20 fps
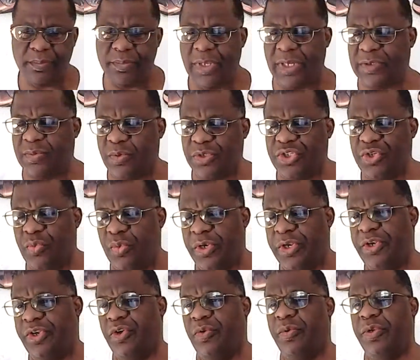That's what you want
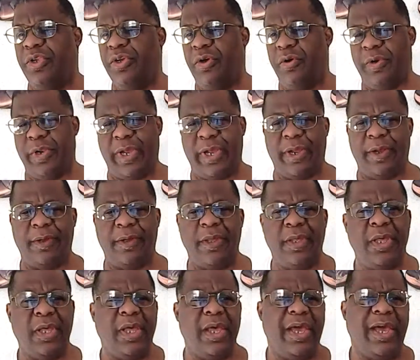to do when you go there.
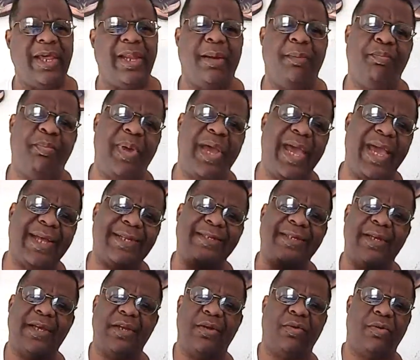And I'm
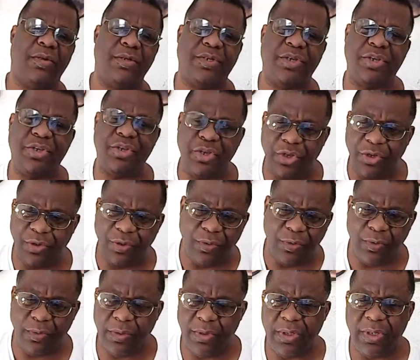passing it on to
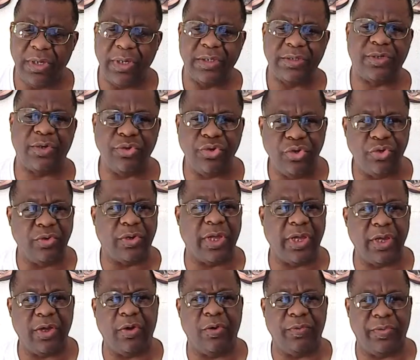you so you
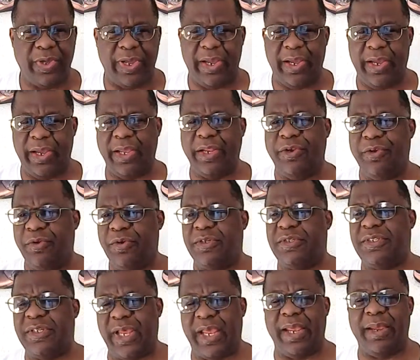can go there and do
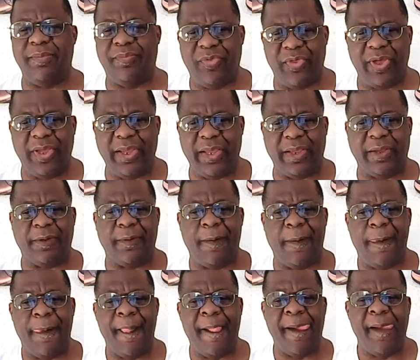the same thing.
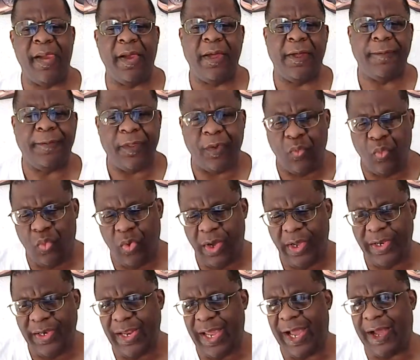The
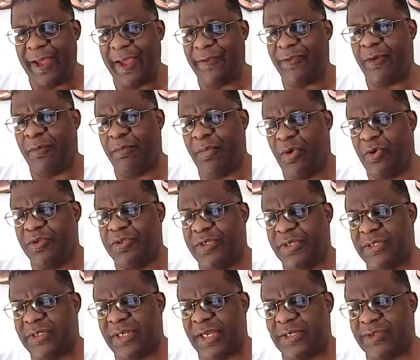one I had the most
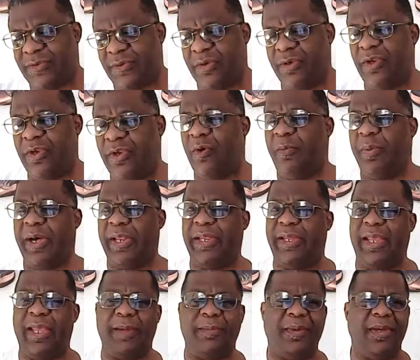success with, nobody
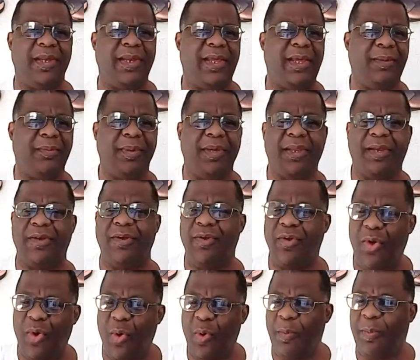gave me an amen.
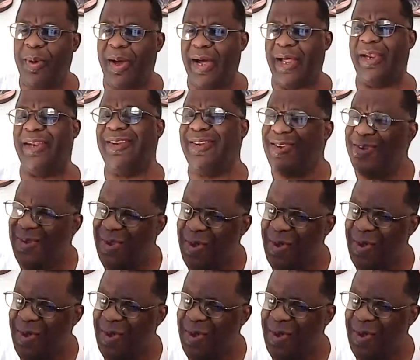Nobody.